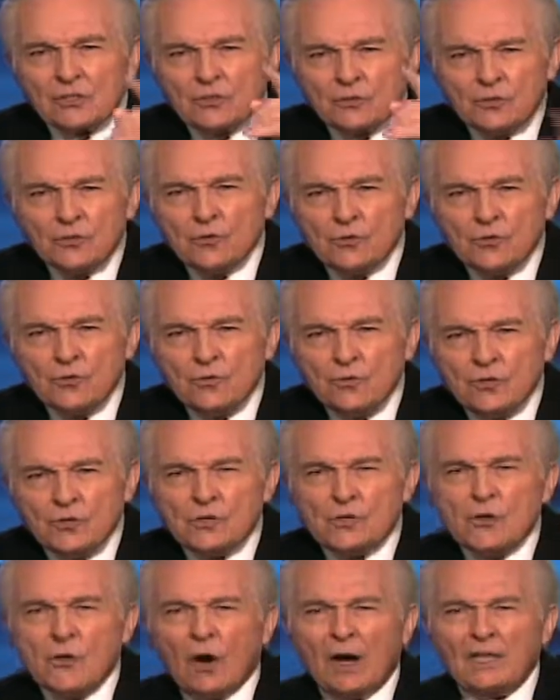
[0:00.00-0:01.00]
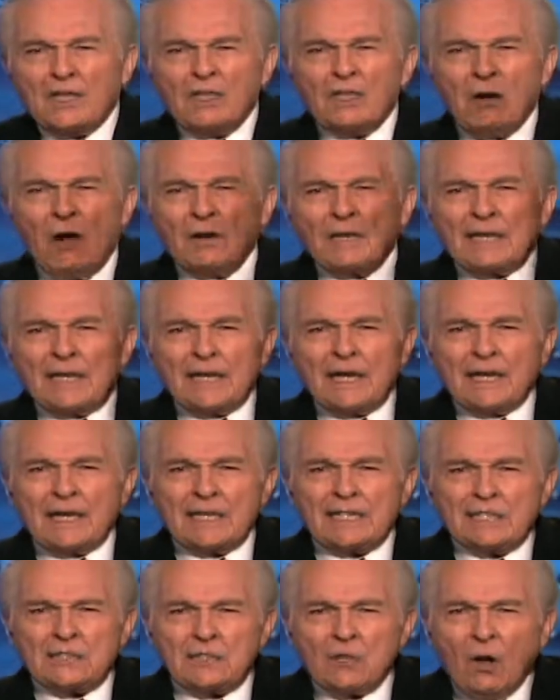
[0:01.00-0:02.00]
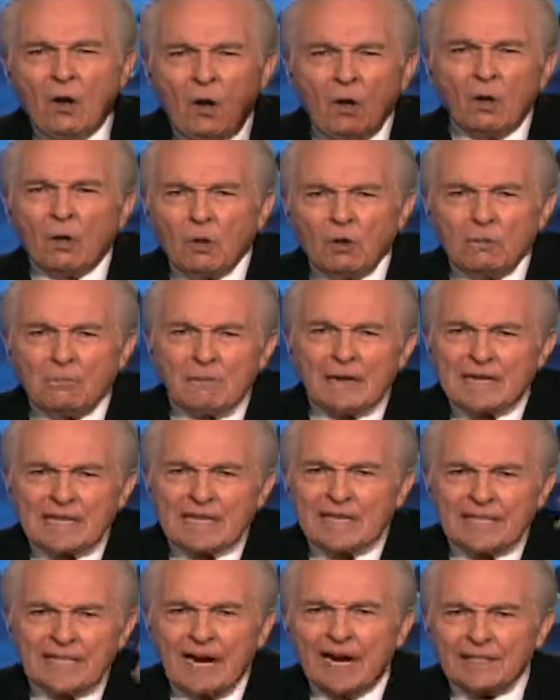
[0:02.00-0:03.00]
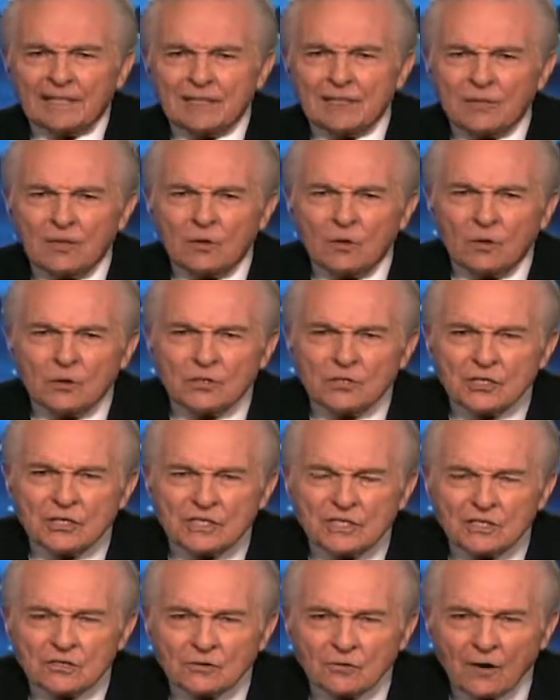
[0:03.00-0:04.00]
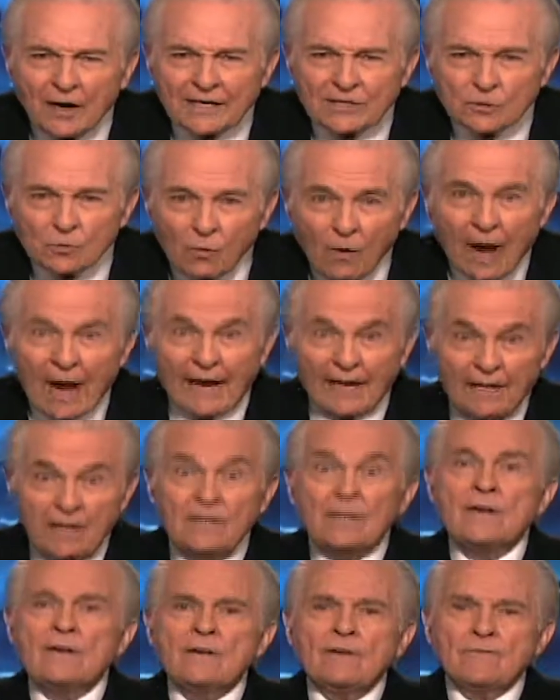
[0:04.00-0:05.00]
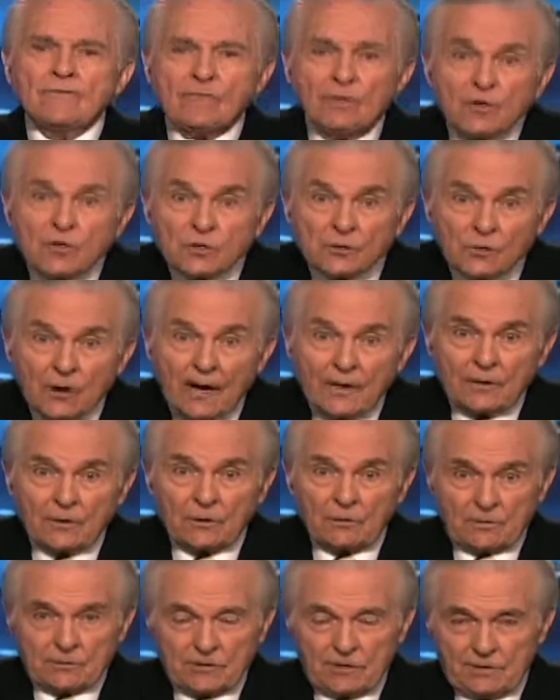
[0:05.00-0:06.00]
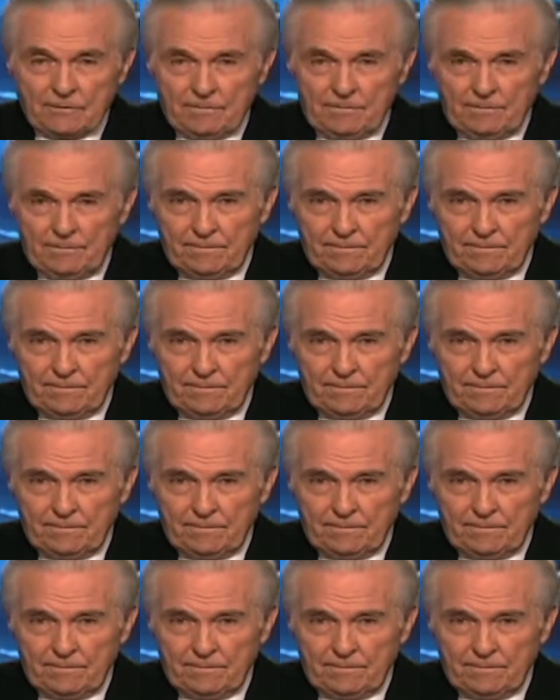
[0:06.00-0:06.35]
the Jew, you are talking against Almighty God and the Lord Jesus Christ. Why? 1 Chronicles